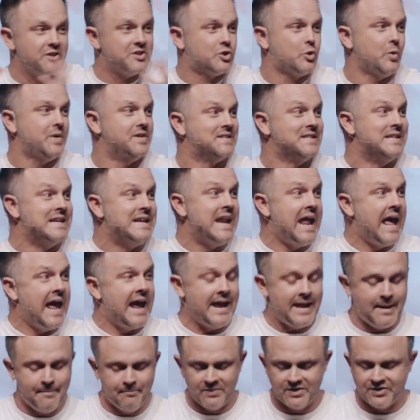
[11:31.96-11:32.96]
to his
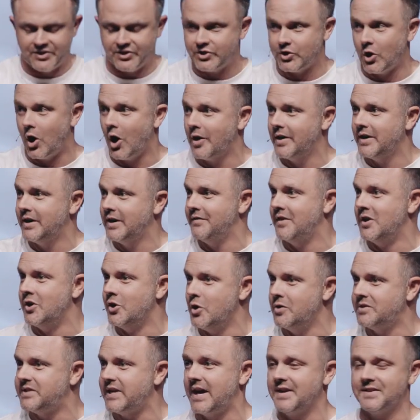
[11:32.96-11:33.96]
name, started in the
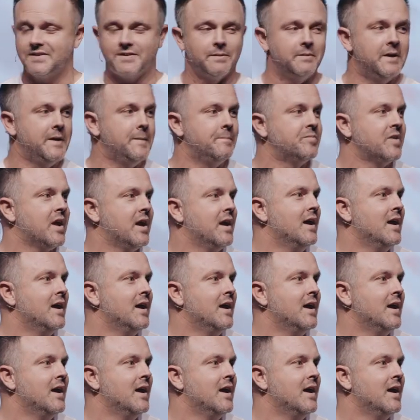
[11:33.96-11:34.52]
New Testament,